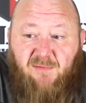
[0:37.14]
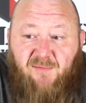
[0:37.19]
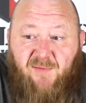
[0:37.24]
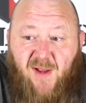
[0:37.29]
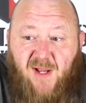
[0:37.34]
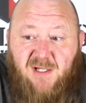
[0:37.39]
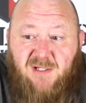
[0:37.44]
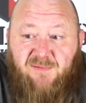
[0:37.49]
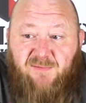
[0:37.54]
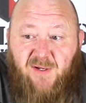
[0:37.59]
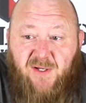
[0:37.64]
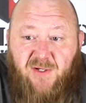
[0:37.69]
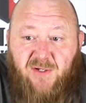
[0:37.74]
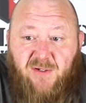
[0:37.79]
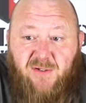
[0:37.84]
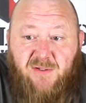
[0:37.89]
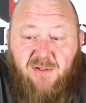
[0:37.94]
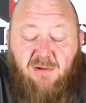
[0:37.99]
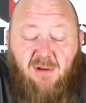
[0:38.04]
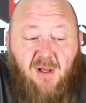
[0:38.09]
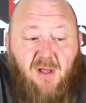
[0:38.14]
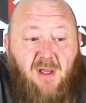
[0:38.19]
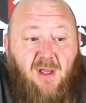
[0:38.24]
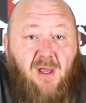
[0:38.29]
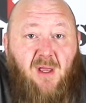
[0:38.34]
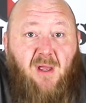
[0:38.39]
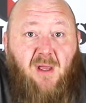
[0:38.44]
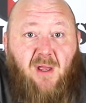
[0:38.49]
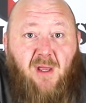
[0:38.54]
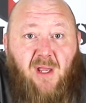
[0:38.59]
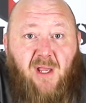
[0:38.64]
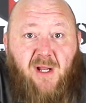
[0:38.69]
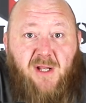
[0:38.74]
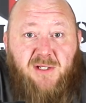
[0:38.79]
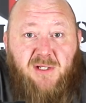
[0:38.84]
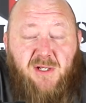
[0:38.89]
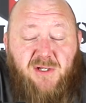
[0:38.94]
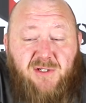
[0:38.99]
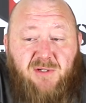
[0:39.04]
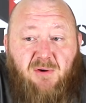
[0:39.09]
of advanced features. And
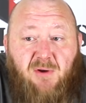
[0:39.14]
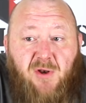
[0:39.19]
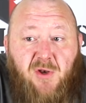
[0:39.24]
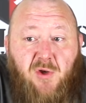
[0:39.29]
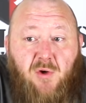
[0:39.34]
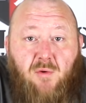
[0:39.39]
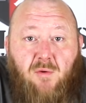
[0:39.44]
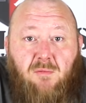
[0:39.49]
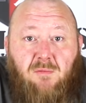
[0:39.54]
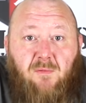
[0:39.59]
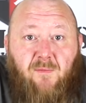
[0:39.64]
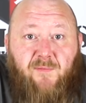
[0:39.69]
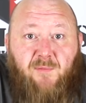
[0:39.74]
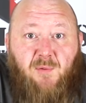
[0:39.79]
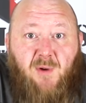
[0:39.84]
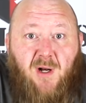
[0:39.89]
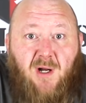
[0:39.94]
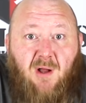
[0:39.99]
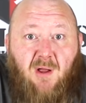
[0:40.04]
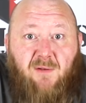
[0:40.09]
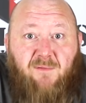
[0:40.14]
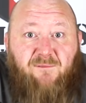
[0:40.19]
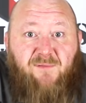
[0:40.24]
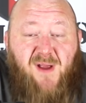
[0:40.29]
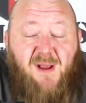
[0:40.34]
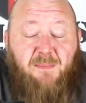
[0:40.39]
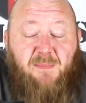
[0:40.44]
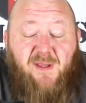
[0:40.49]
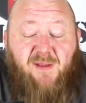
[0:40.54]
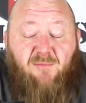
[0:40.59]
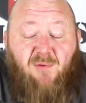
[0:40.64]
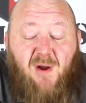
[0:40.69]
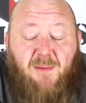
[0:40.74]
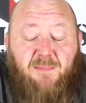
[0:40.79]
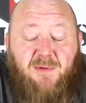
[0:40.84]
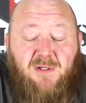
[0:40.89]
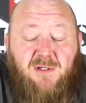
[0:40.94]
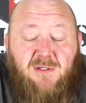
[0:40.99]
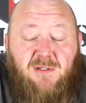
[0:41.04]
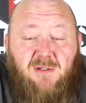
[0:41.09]
it's also a new, if you want to call it, family of
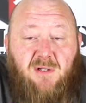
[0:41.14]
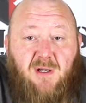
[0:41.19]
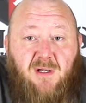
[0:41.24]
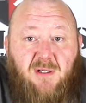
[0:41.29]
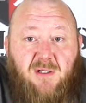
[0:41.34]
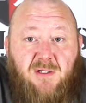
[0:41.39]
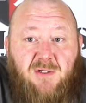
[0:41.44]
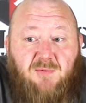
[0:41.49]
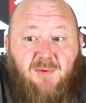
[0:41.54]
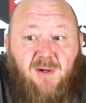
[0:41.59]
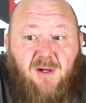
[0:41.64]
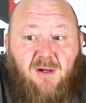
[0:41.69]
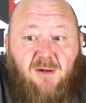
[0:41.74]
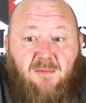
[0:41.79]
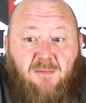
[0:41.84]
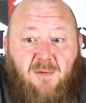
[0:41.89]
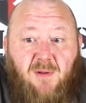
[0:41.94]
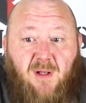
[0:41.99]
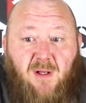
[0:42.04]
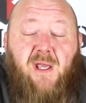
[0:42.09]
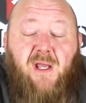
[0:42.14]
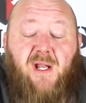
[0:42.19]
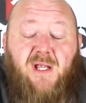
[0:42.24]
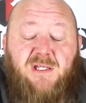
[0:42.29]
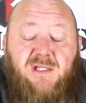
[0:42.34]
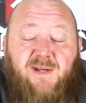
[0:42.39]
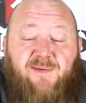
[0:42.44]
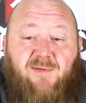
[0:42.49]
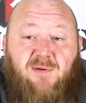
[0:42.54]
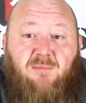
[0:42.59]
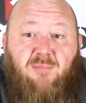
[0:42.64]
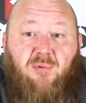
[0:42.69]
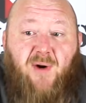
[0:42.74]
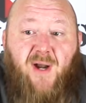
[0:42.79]
weapons as well. It has several